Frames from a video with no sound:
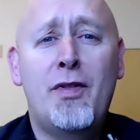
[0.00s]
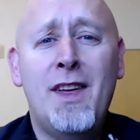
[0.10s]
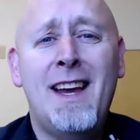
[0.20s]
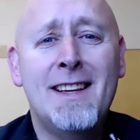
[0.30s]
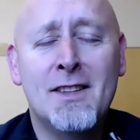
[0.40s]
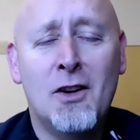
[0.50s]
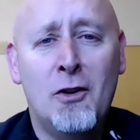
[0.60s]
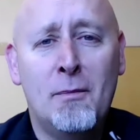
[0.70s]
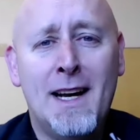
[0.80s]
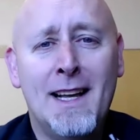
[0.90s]
things
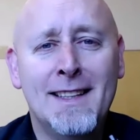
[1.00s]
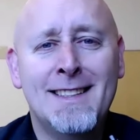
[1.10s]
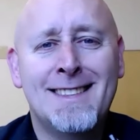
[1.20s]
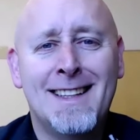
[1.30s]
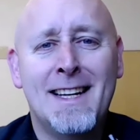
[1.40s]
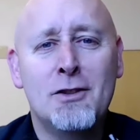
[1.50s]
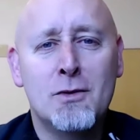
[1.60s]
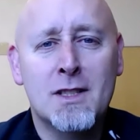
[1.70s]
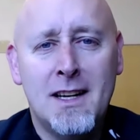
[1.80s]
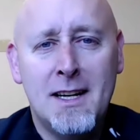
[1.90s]
on my list than I do
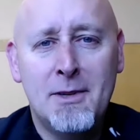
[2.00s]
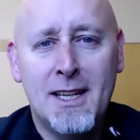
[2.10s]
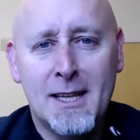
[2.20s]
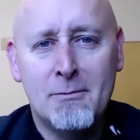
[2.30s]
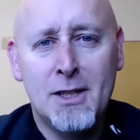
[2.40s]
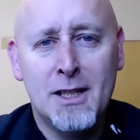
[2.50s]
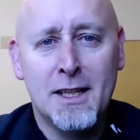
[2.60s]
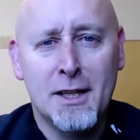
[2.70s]
time to get them done,